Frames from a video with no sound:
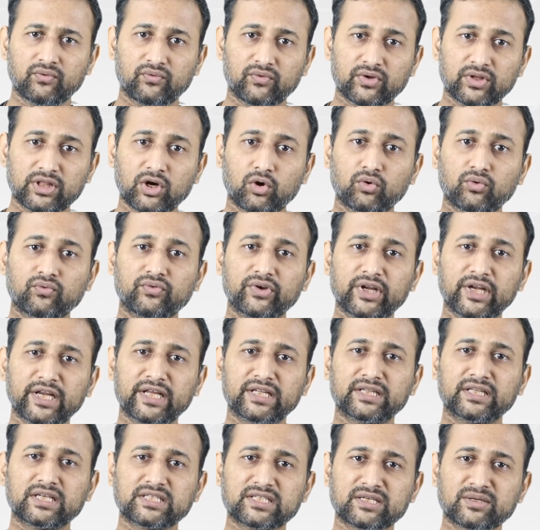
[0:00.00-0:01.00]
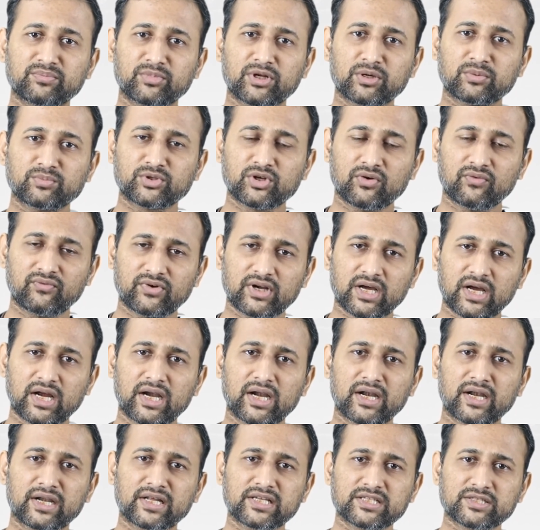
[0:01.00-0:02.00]
without feeling the symptoms of
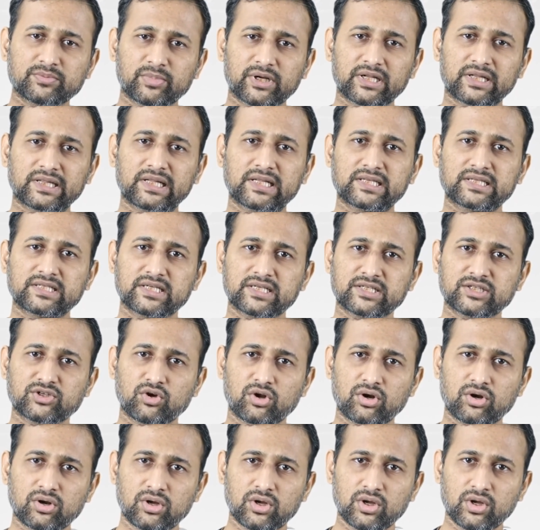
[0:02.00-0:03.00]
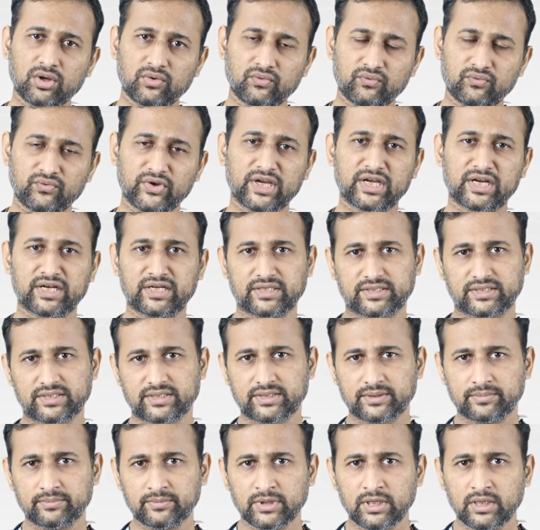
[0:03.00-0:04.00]
tiredness, breathlessness or
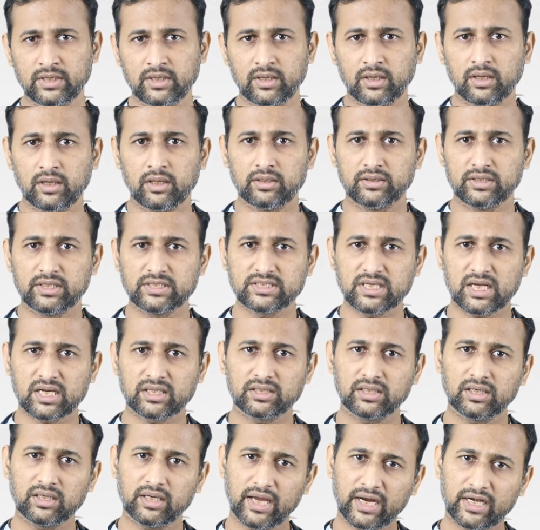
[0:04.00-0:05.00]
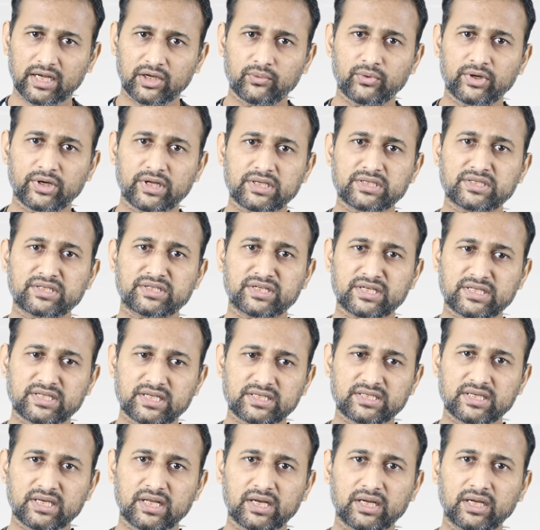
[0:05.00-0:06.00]
weakness. These are the activities
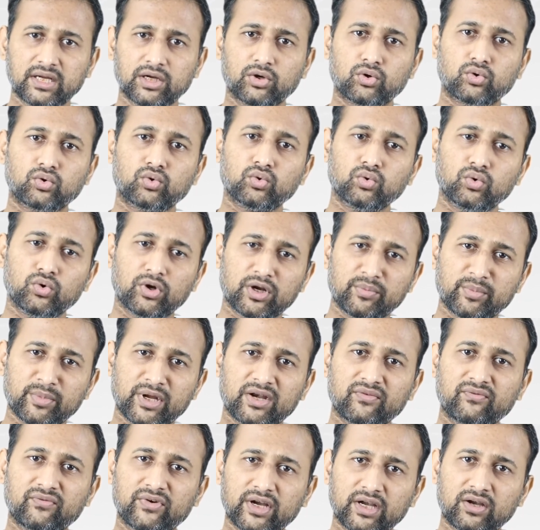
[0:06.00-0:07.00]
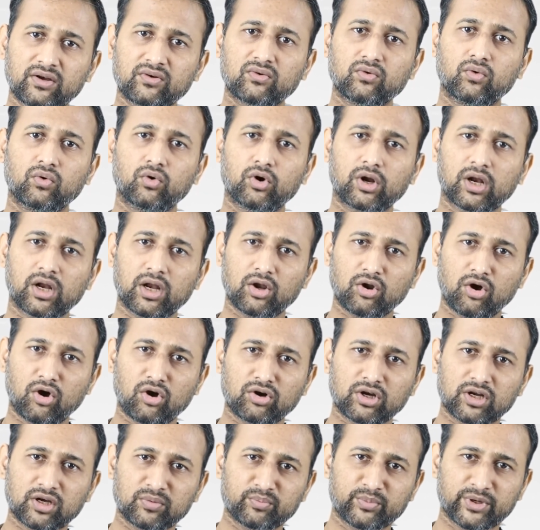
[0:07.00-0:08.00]
necessary to remain fit over a
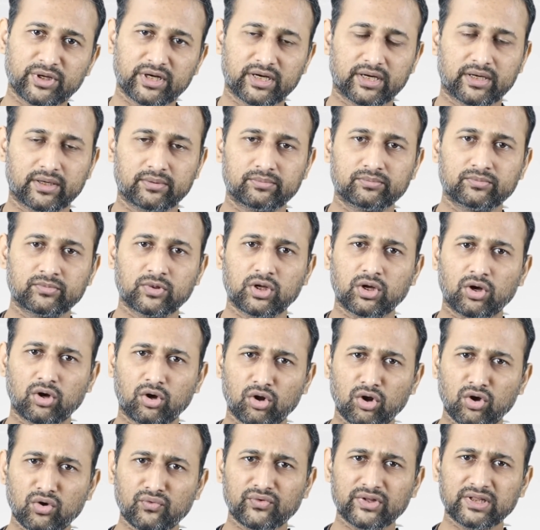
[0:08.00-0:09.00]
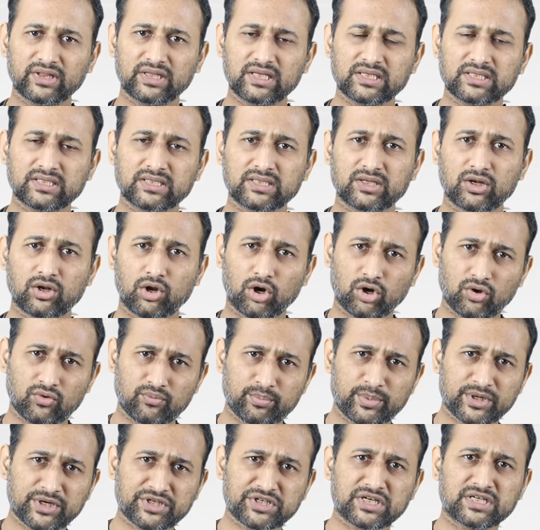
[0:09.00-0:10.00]
long-term period. Along with this, lot
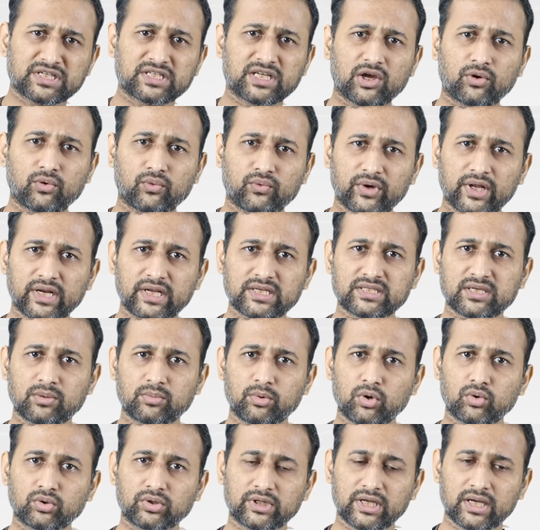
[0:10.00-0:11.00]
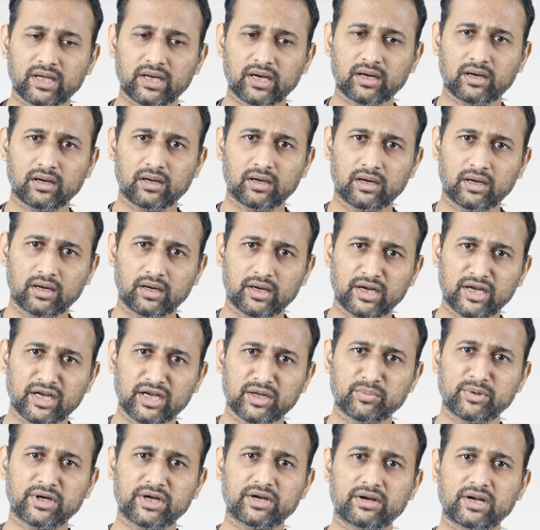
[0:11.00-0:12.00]
of patients have queries about their
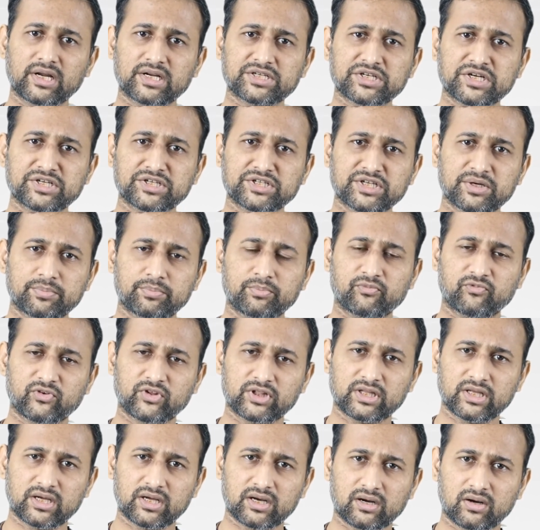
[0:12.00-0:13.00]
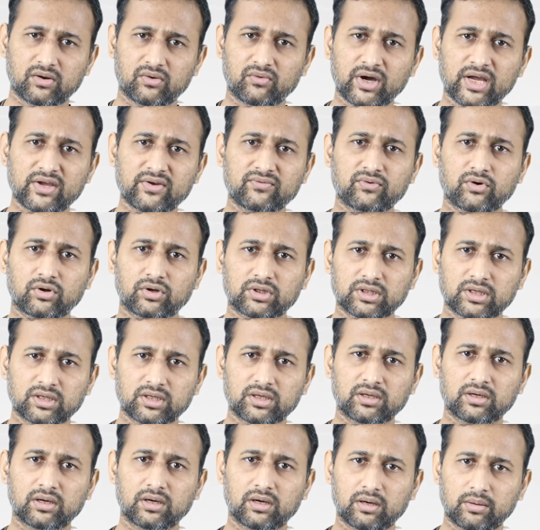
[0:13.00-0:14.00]
intimate relationship with their wife or
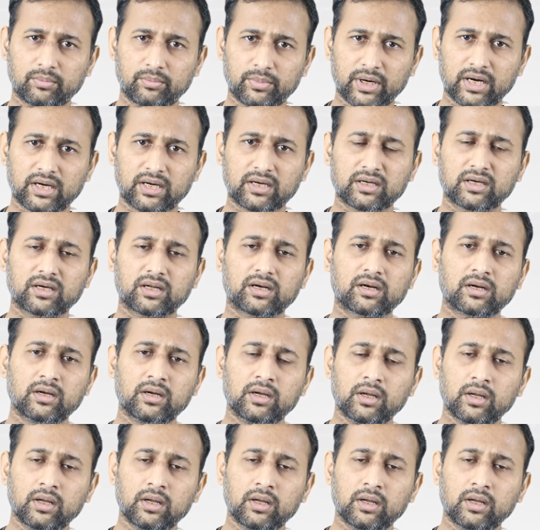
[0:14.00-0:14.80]
the partner.